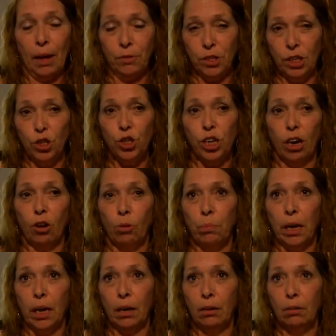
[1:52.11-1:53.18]
I've seen Shadow
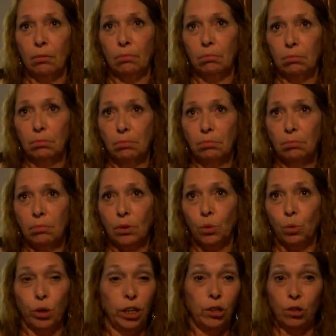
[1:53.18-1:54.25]
Man
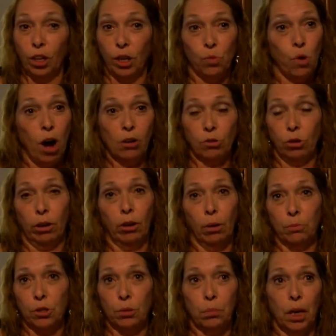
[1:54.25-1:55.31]
he like walked right
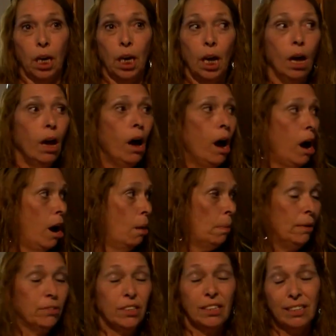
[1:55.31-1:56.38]
up to me. Michelle
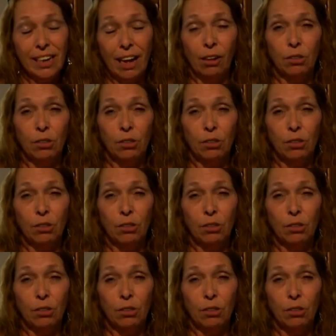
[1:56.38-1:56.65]
Ball, sort